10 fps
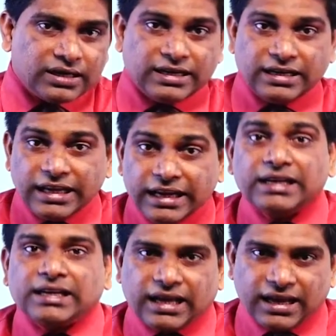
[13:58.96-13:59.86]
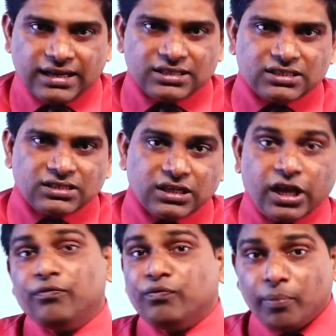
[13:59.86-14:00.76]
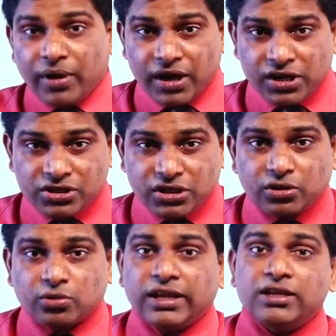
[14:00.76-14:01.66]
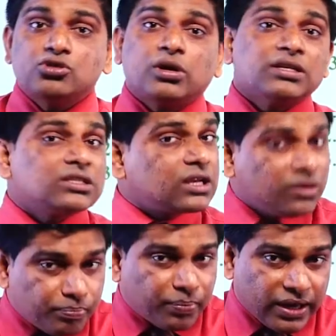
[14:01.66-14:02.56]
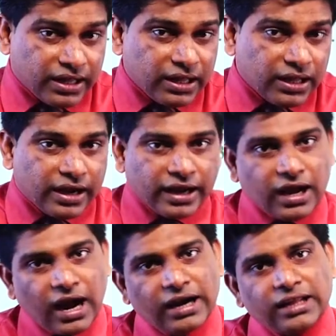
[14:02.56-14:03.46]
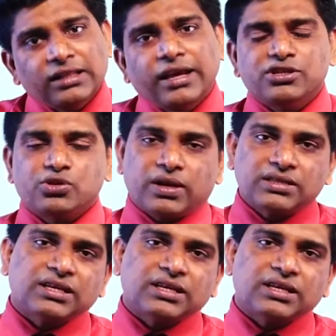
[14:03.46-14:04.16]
details, information to the insurance company regarding the insurance